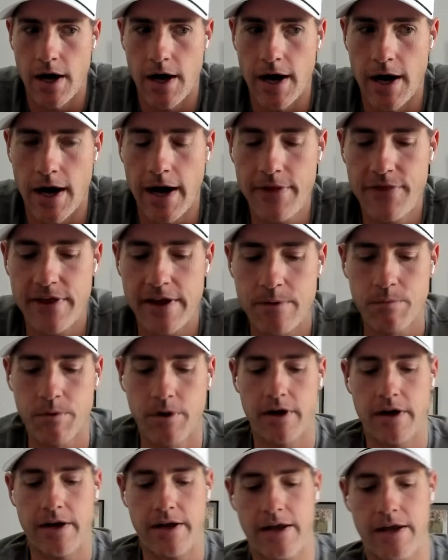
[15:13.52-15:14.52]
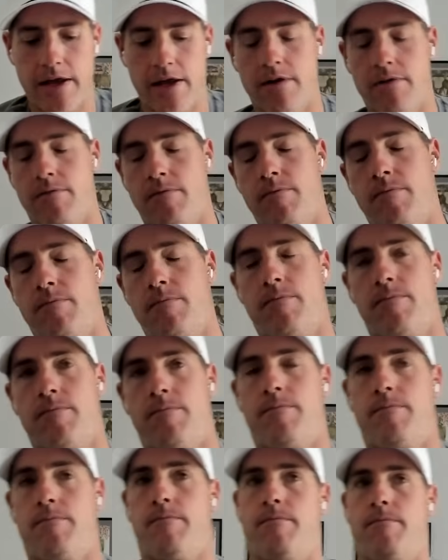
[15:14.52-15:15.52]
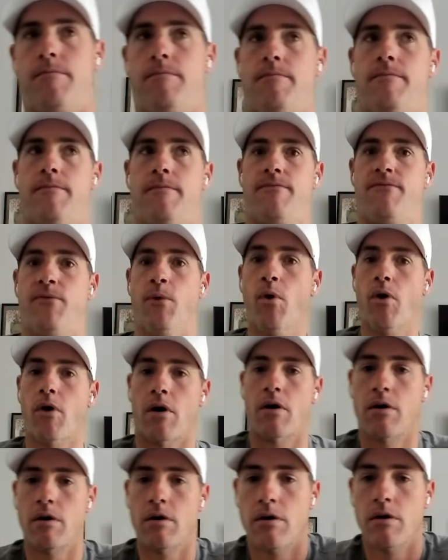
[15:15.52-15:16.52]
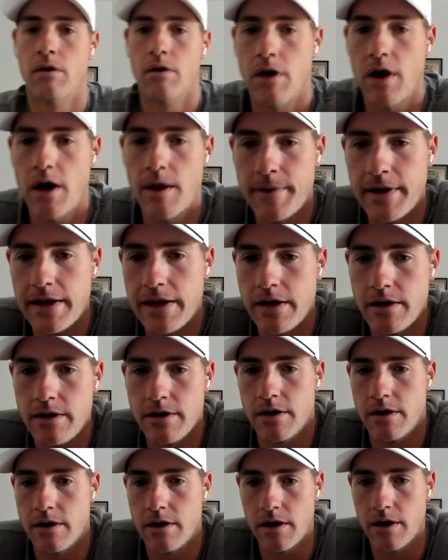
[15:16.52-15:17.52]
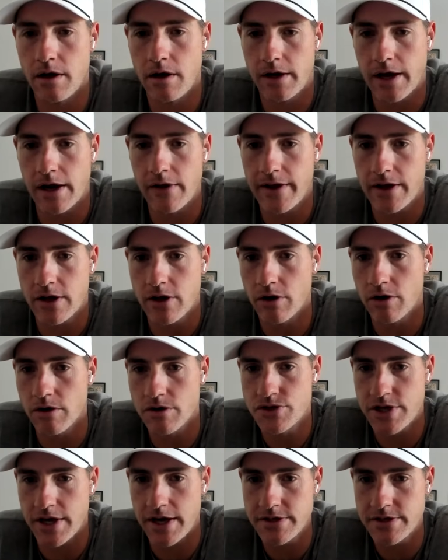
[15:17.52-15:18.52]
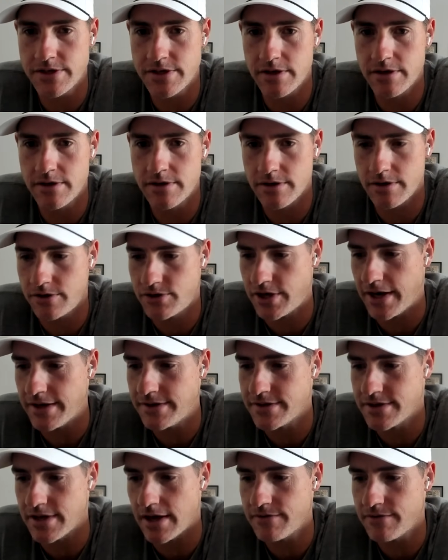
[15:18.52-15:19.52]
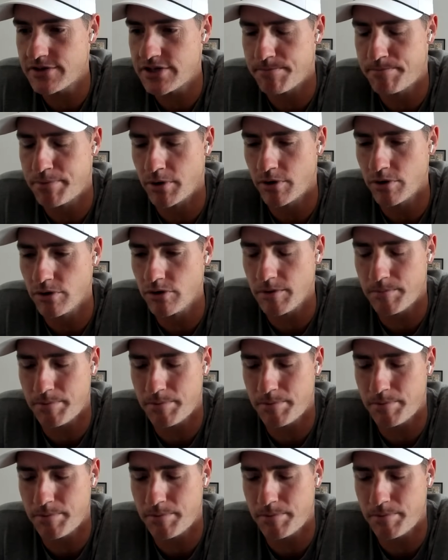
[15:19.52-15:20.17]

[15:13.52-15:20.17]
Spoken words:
I think we're going to get 4. I mean, you got to like Coco's chances. Obviously, Pegula